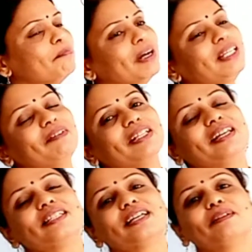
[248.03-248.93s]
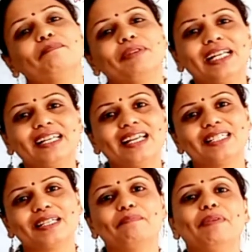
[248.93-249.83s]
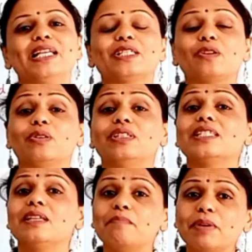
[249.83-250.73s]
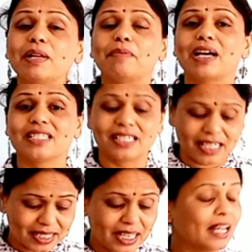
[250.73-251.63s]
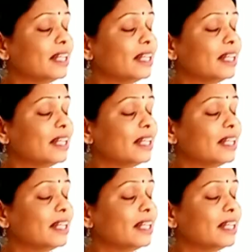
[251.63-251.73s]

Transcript: By the way, there is a complete lesson based on the simple past tense.